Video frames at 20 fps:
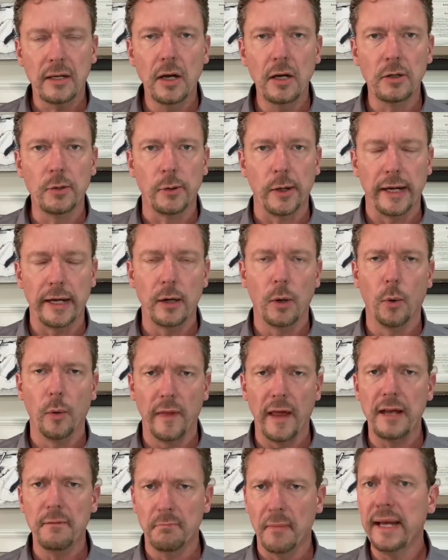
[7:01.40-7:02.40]
hungry, or
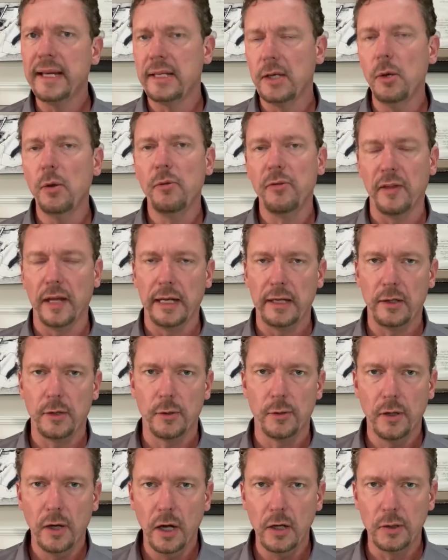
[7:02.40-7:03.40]
they make you think
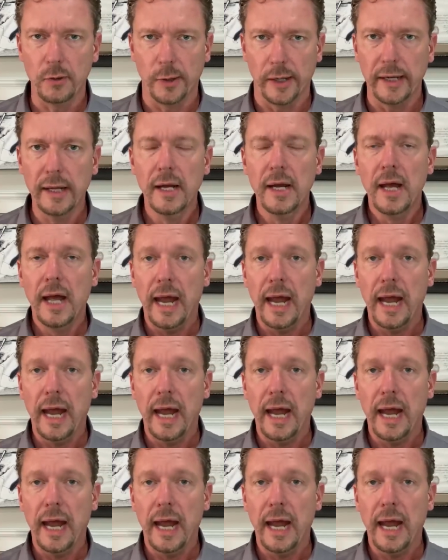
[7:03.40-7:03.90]
you're hungry.